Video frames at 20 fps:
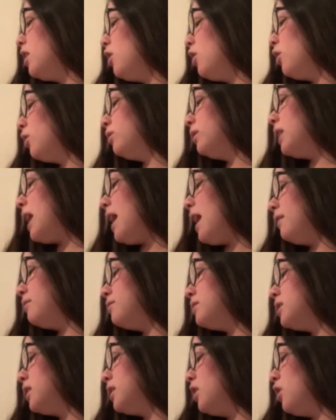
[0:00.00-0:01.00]
or
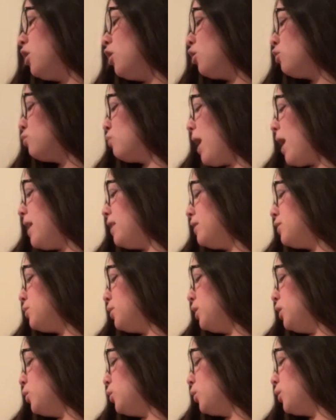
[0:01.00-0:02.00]
left? Or right and
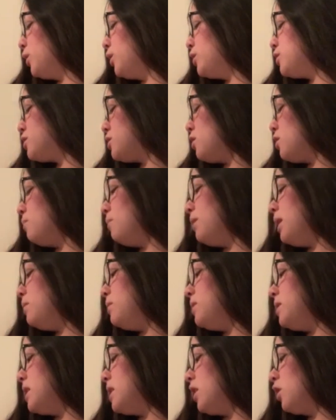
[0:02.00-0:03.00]
3/4, or
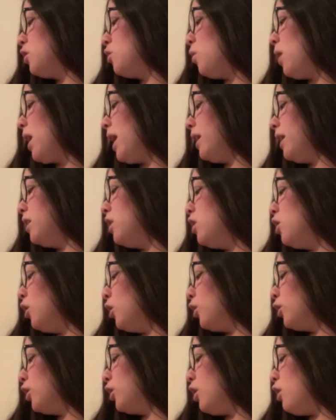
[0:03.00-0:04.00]
maybe not quite,
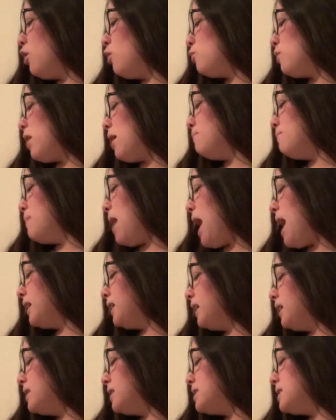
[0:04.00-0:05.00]
or go around back
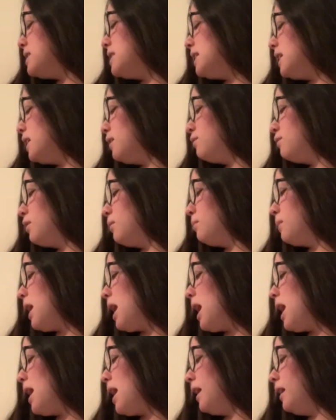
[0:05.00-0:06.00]
and sneak in from
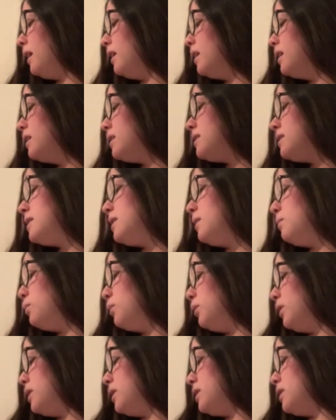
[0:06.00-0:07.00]
behind?
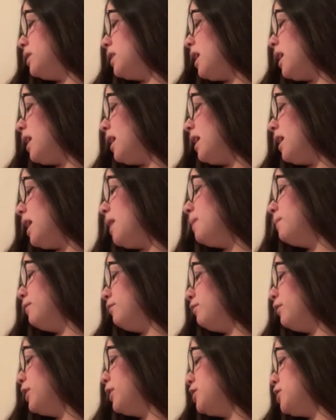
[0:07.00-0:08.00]
Simple it's not, I'm
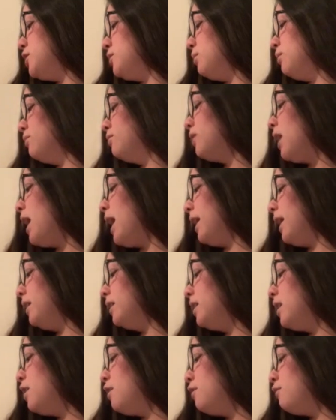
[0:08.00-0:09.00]
afraid you will find,
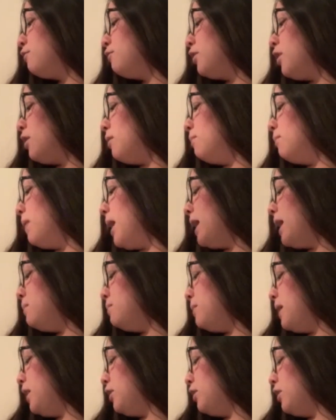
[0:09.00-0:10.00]
for a mind
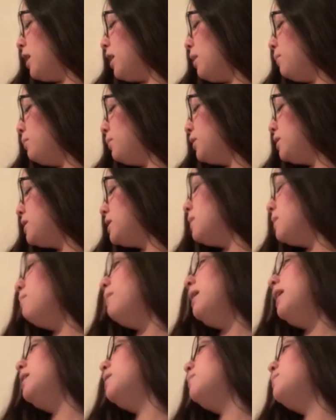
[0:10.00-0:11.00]
maker upper to
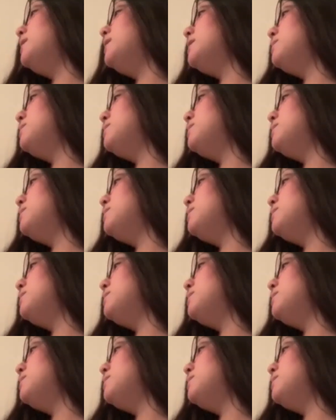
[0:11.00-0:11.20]
make up his